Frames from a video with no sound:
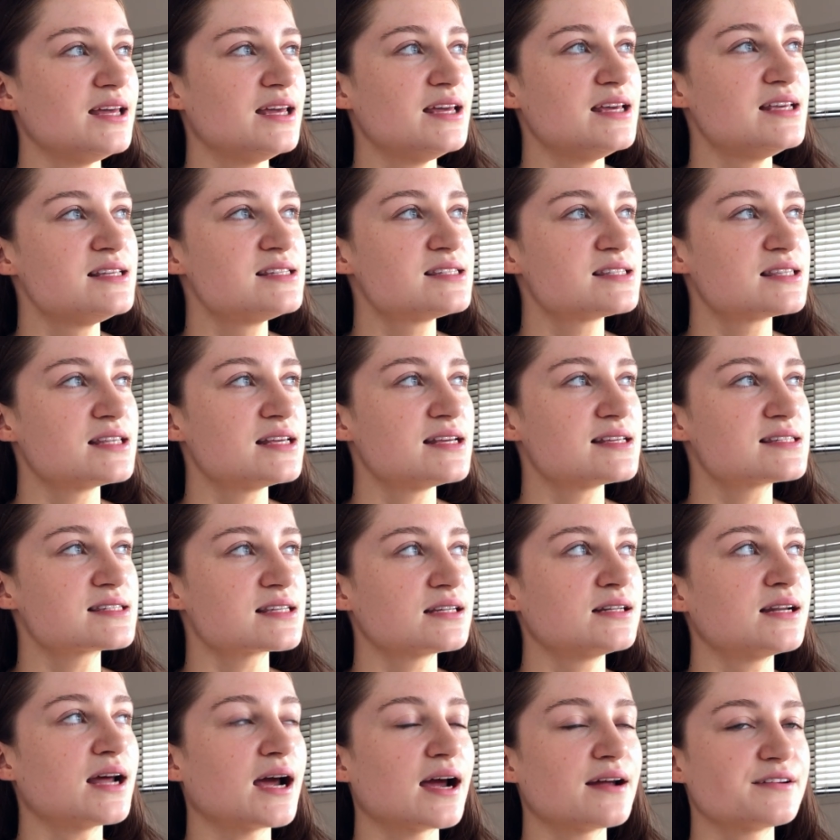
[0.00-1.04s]
is this
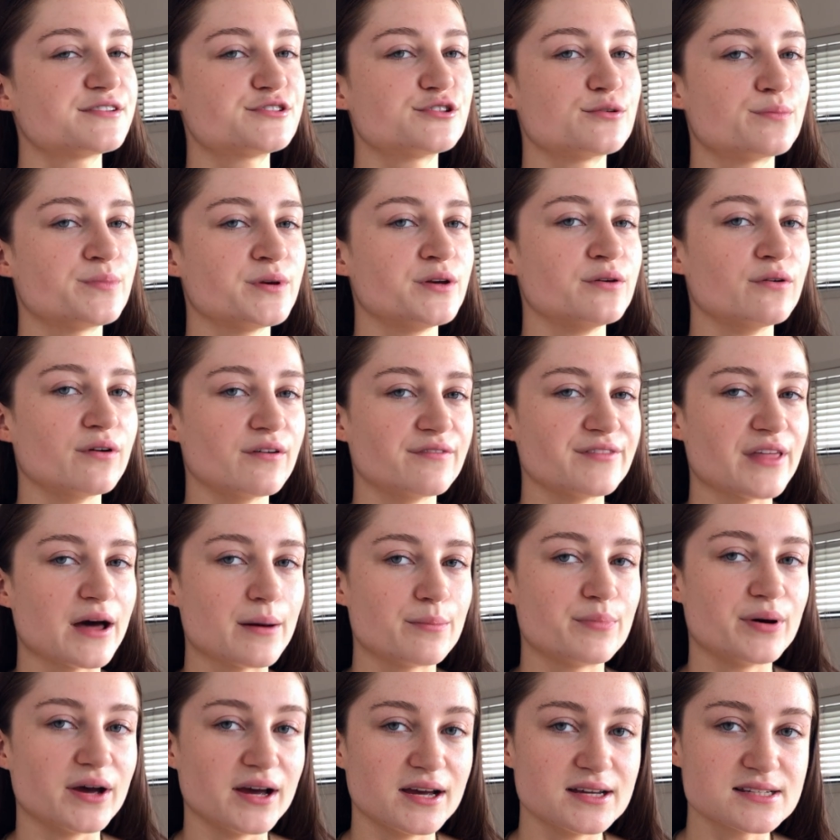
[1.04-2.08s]
an attribute of
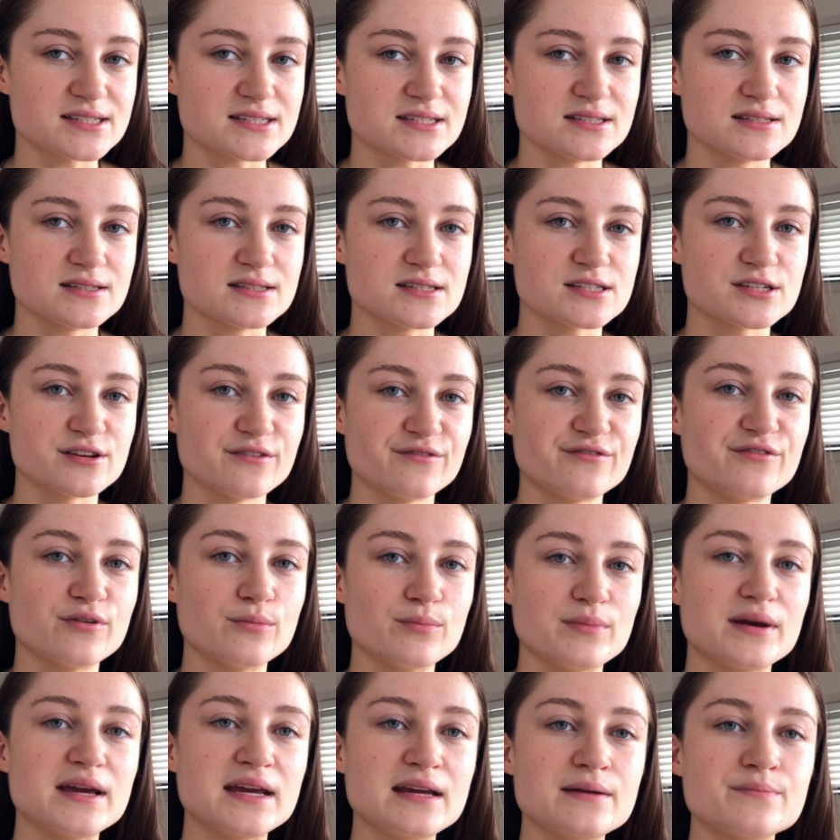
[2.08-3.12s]
that person? So for
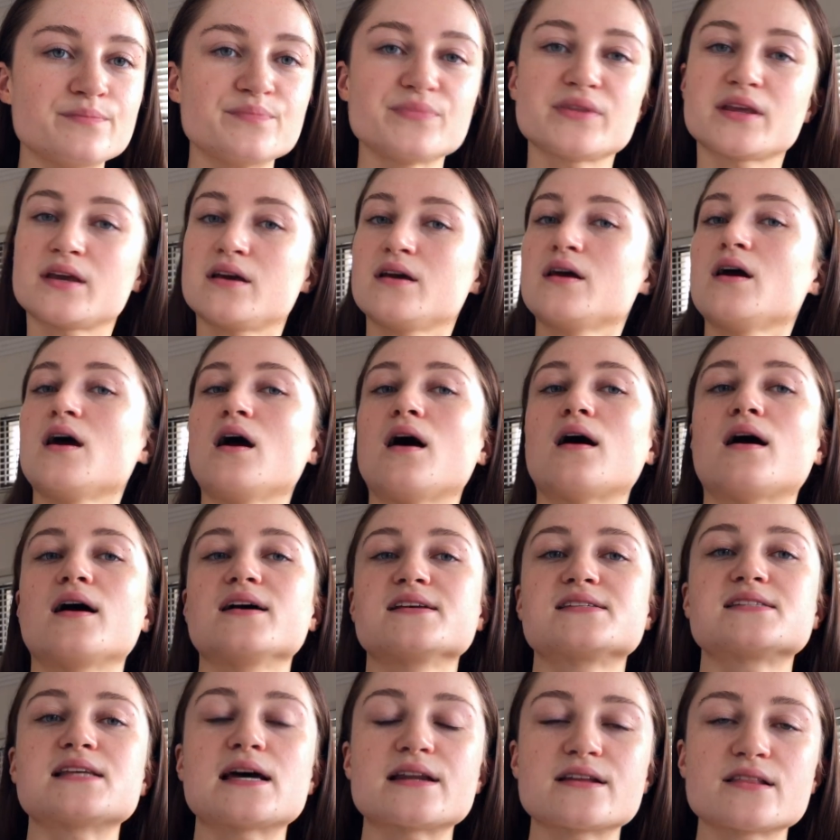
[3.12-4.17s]
me, I
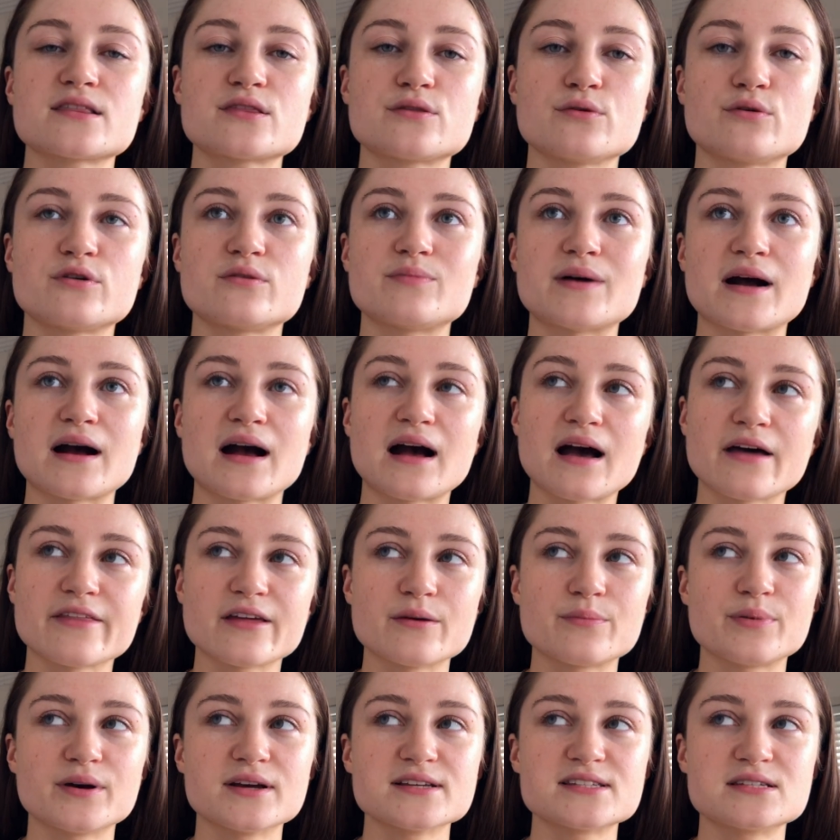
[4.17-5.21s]
sat and thought about how
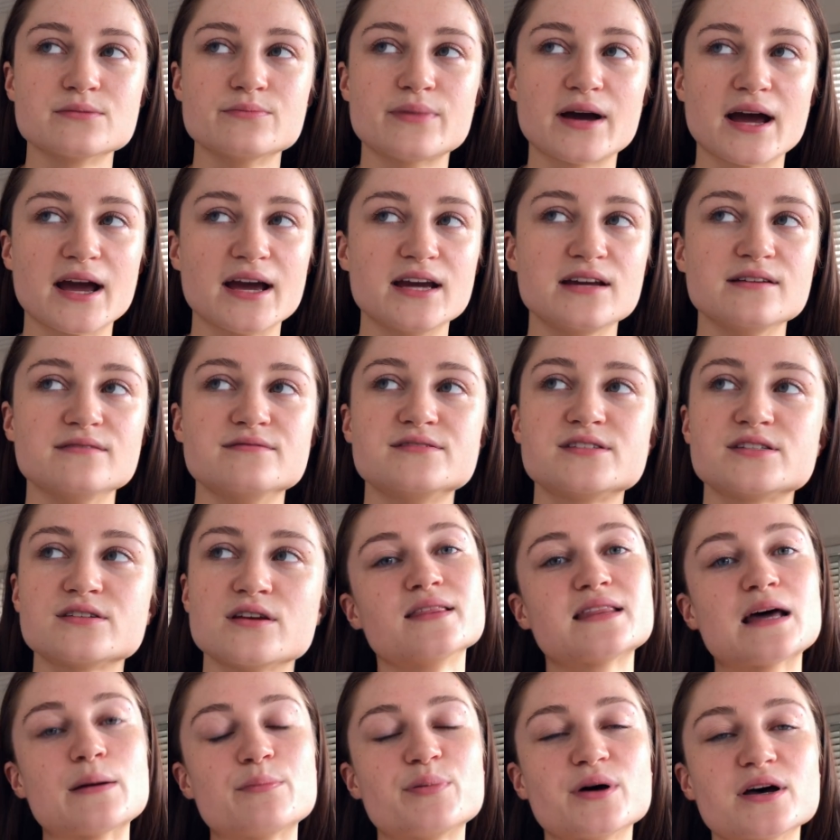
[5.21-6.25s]
that person behaves.
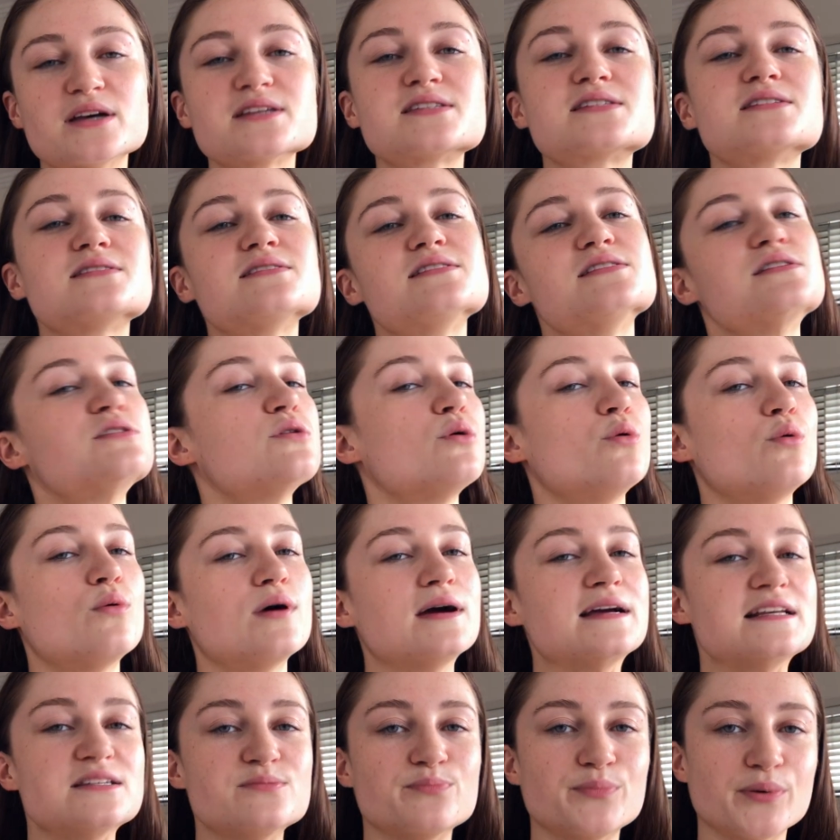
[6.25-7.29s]
That person is
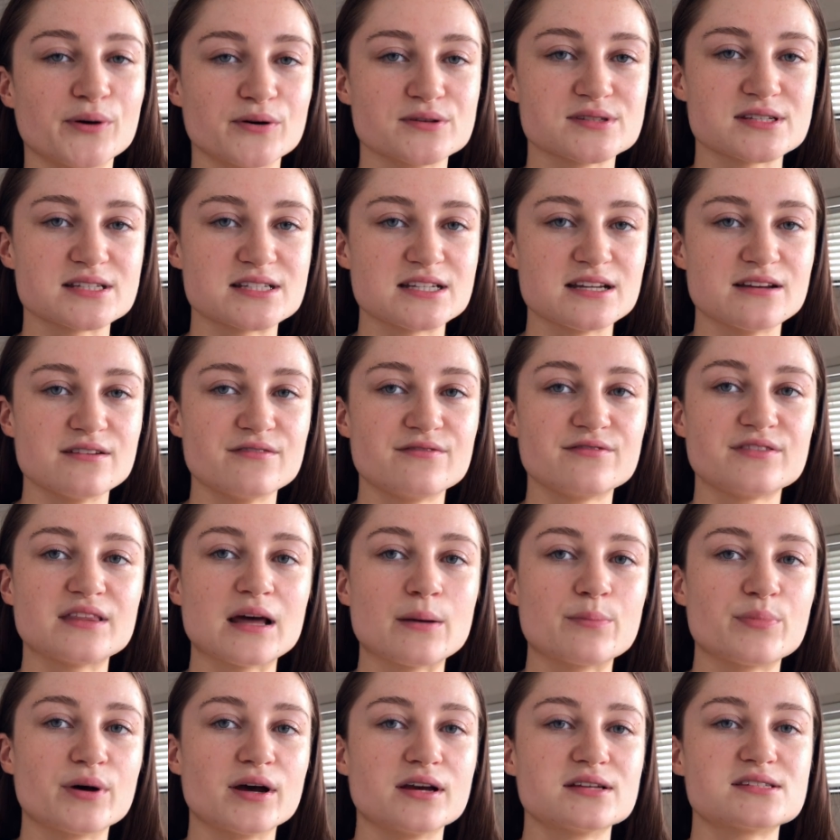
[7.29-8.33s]
always positive.
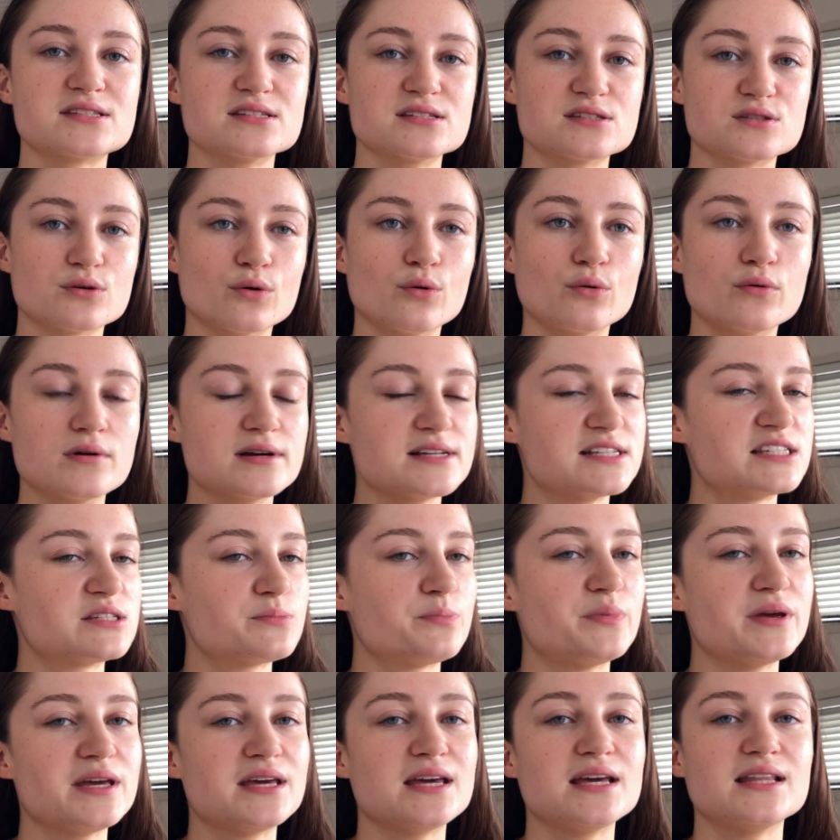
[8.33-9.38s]
That person's always
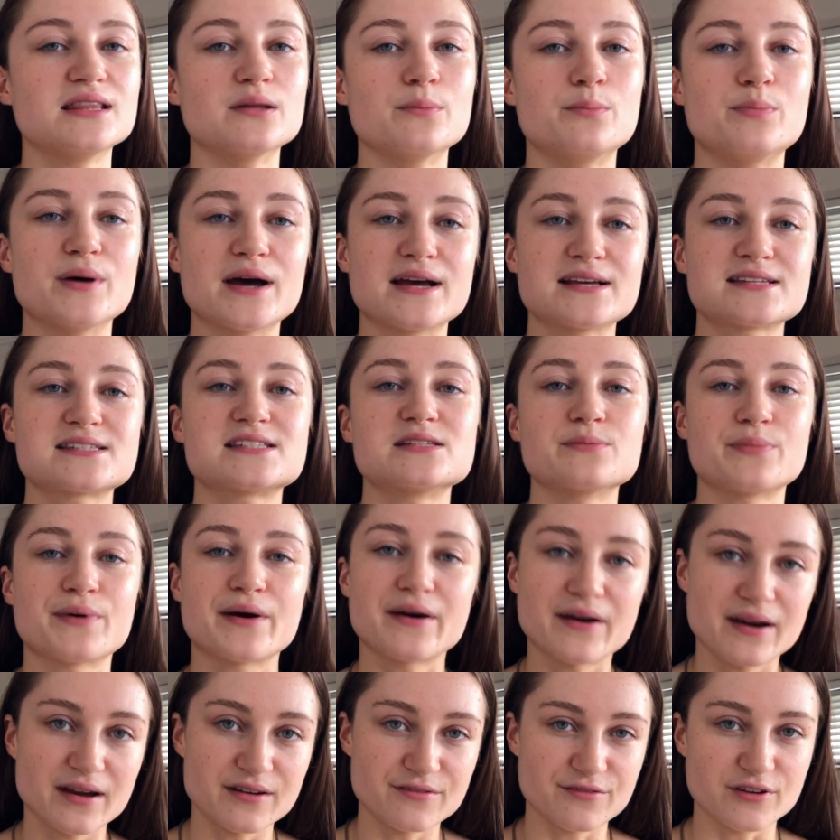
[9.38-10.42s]
speaking the best
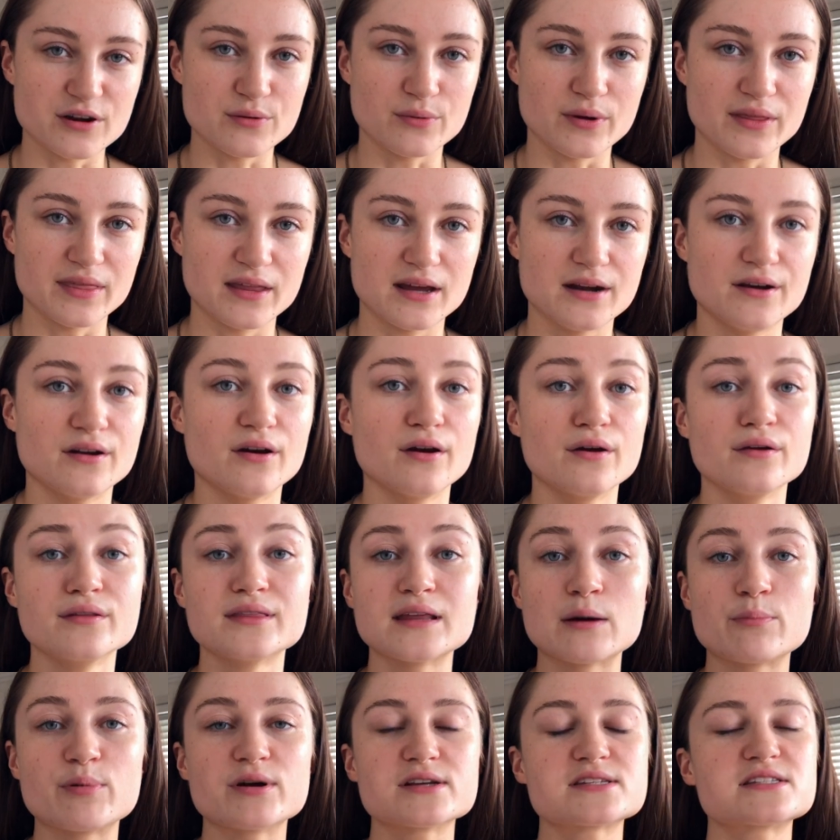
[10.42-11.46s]
about everyone they know.
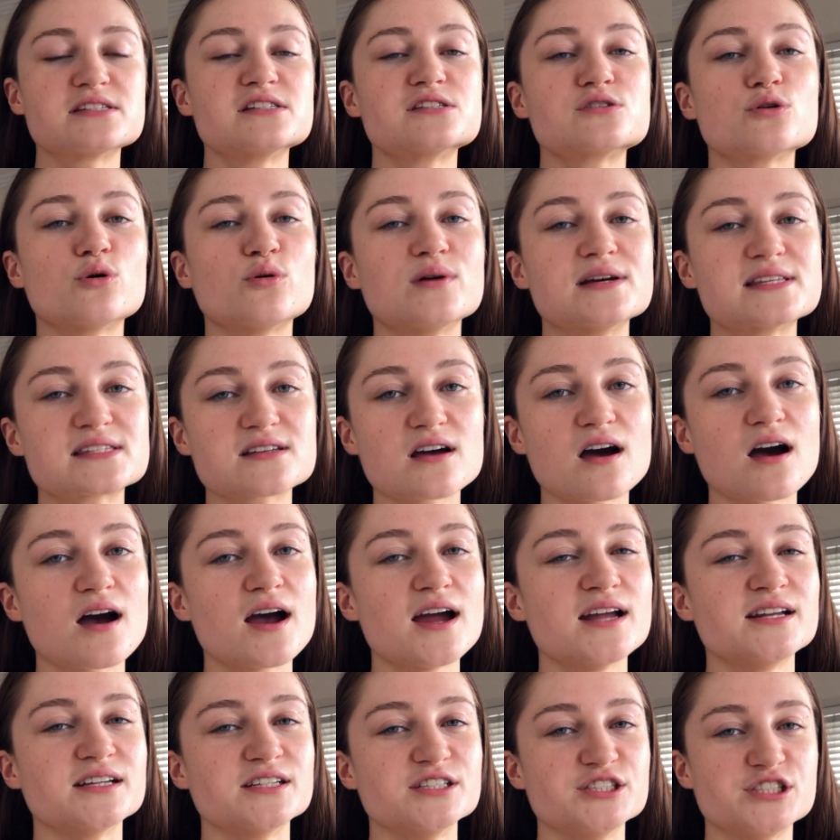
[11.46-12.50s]
That person is always
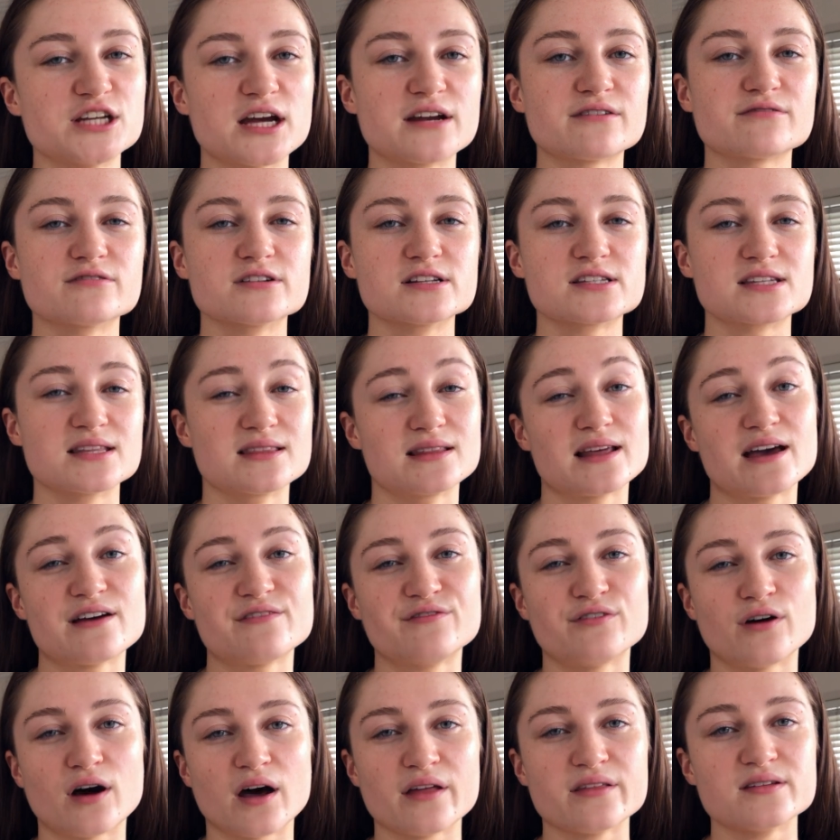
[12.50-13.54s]
kind and generous and there
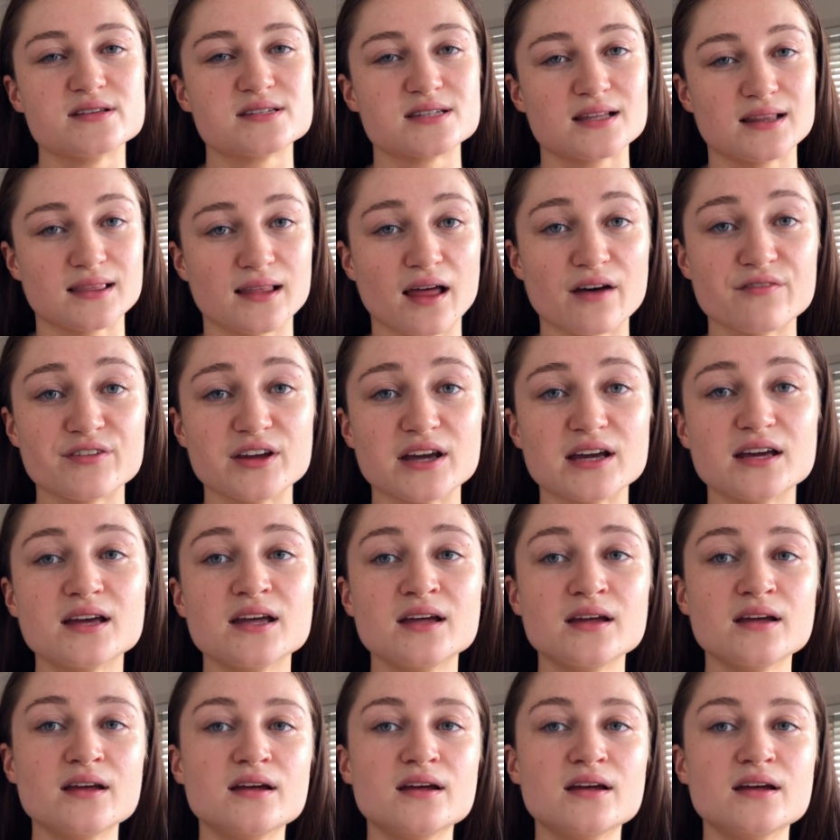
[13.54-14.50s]
for others and loving.